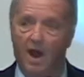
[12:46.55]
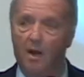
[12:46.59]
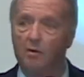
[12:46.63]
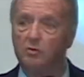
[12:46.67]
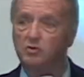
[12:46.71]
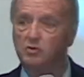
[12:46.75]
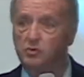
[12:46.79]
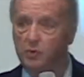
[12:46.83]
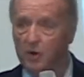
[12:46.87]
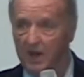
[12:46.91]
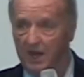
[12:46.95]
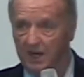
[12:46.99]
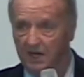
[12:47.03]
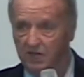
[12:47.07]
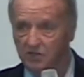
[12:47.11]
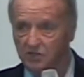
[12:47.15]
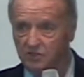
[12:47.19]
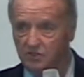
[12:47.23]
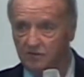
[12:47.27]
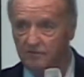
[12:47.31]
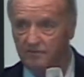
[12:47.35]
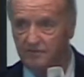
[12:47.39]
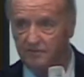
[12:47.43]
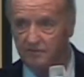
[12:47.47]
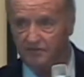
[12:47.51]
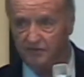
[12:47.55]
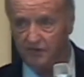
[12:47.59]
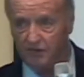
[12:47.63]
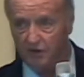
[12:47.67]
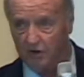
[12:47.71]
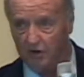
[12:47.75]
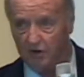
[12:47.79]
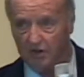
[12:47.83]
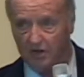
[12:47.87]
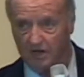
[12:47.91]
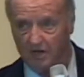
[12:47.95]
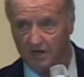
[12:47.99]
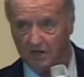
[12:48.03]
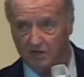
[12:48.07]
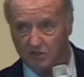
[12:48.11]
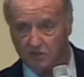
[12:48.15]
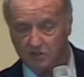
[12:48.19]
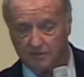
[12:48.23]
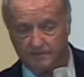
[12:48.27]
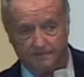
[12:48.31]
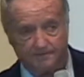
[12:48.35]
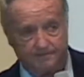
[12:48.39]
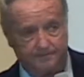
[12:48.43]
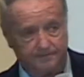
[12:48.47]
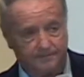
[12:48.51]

was raised for 30 years.